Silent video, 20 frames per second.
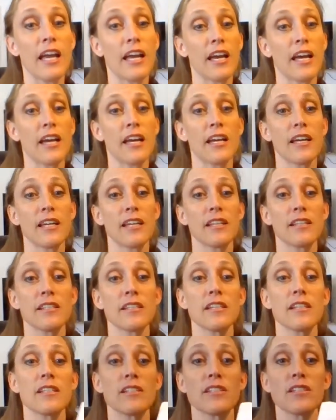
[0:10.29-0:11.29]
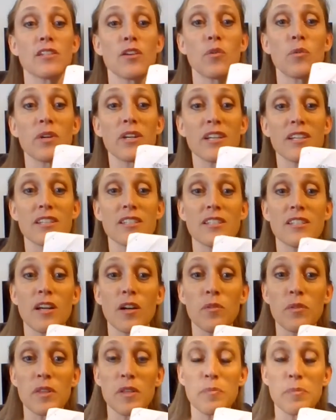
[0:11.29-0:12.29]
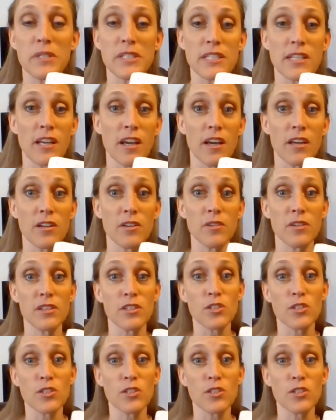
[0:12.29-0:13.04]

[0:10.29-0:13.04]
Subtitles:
and so we're going to start with the pizzicato,